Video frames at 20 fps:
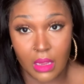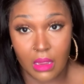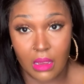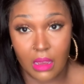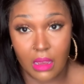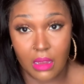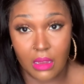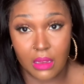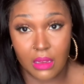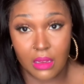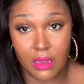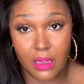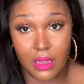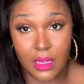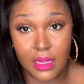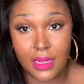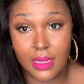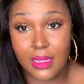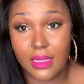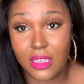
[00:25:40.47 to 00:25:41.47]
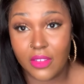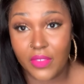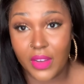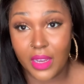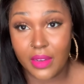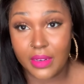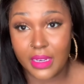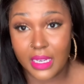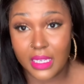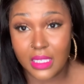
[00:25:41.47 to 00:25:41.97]
The
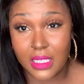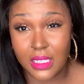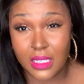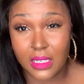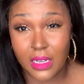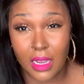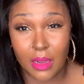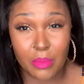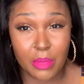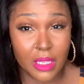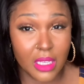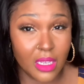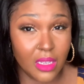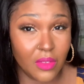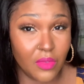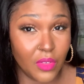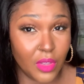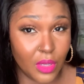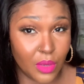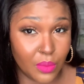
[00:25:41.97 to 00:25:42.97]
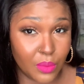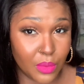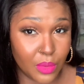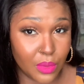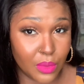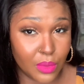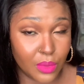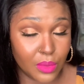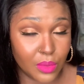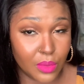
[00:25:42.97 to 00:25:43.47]
foundation, I believe it
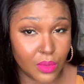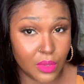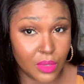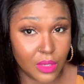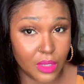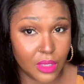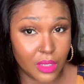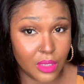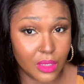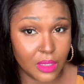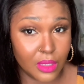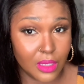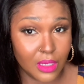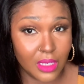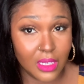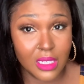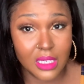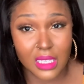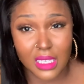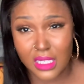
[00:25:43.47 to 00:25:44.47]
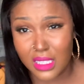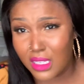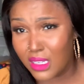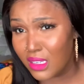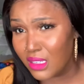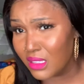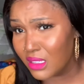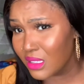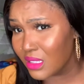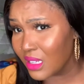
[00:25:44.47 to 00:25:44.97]
will it's gonna
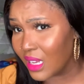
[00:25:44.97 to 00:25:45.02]
look.